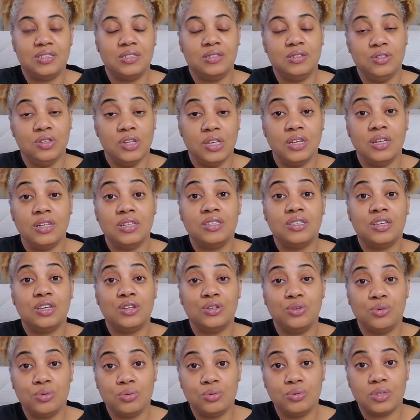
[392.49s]
need to
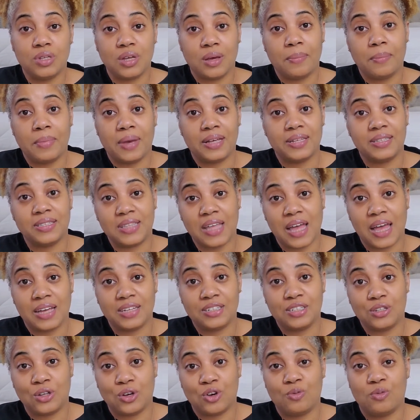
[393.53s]
use up my
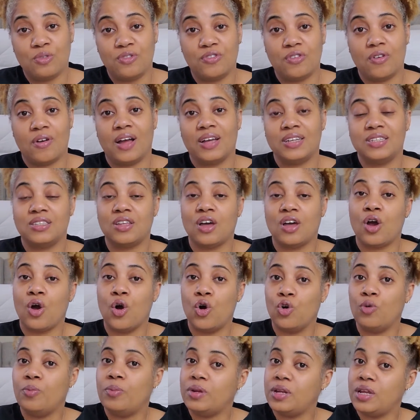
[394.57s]
stash though before I start
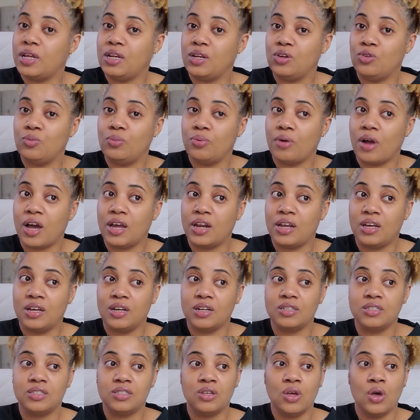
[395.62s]
opening new
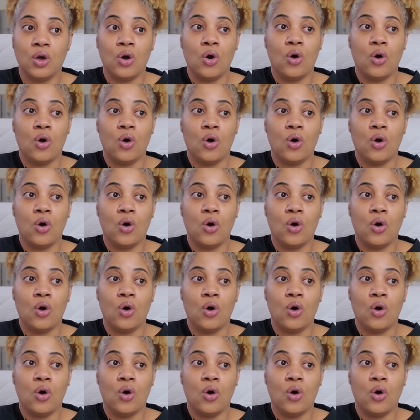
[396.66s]
products